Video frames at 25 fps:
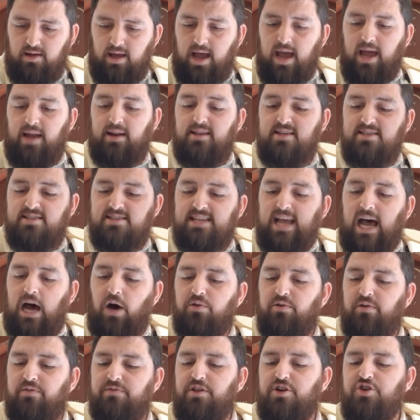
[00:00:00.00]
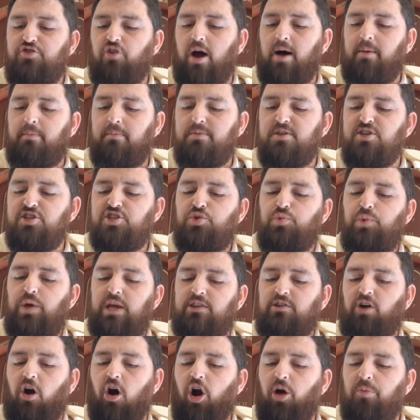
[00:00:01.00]
and the sound of the drum, the
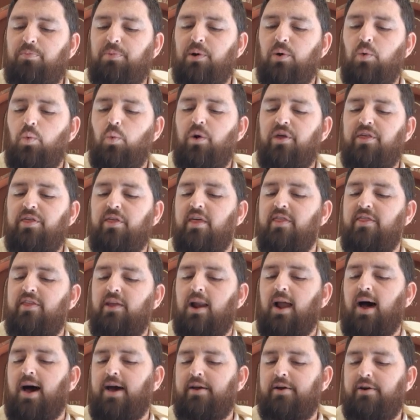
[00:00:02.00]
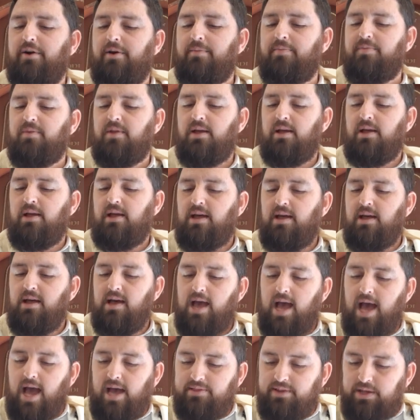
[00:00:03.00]
sweet harp with the lyre.
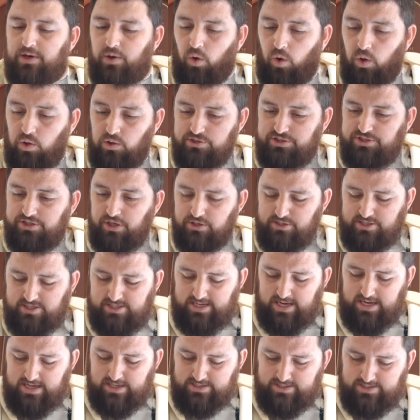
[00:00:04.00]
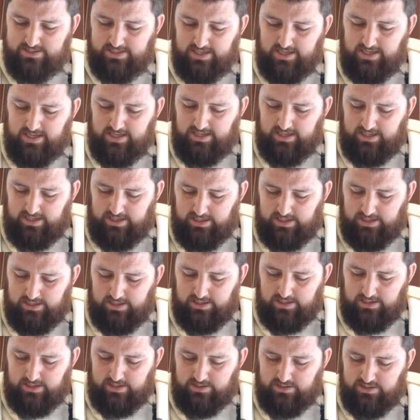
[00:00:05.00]
And it also says
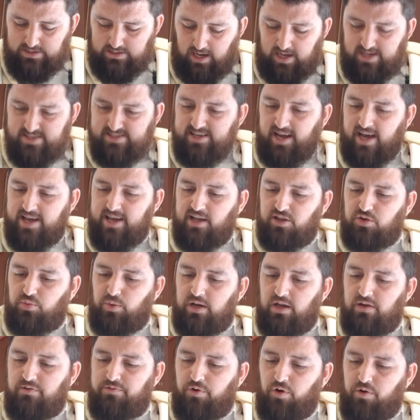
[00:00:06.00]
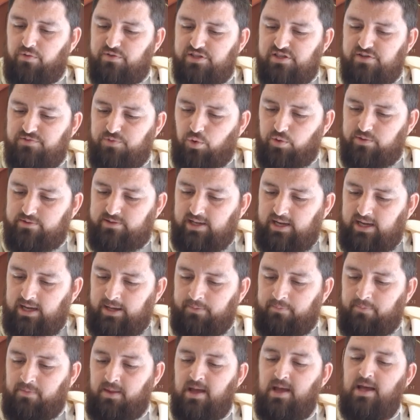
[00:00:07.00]
in Isaiah 24, verse
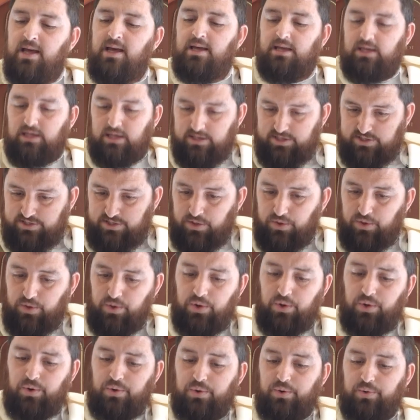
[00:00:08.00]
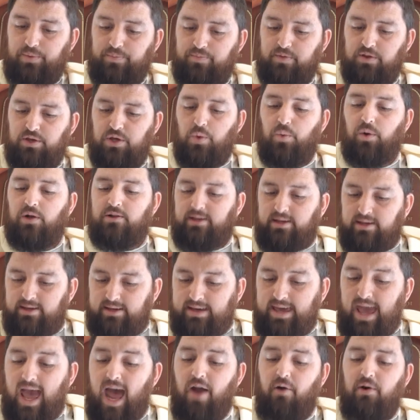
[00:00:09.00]
14, Yesa'u, you will
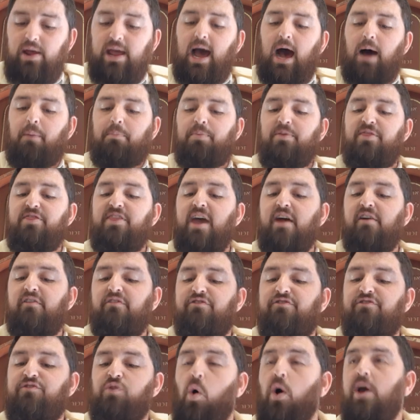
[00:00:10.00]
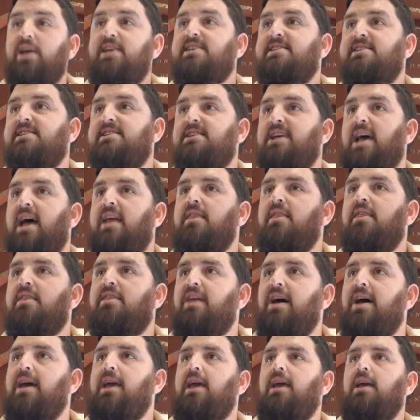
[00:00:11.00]
carry up their voice and
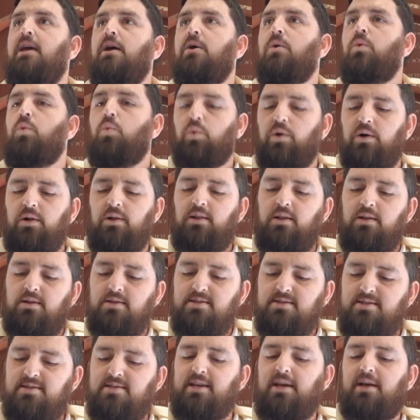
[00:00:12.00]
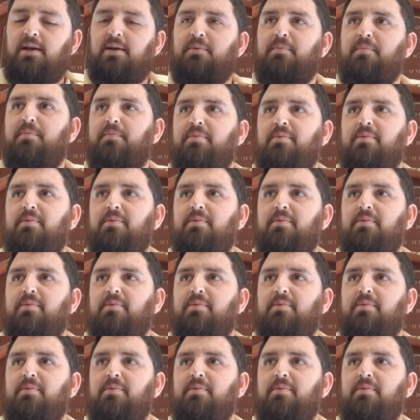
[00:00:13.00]
they will sing.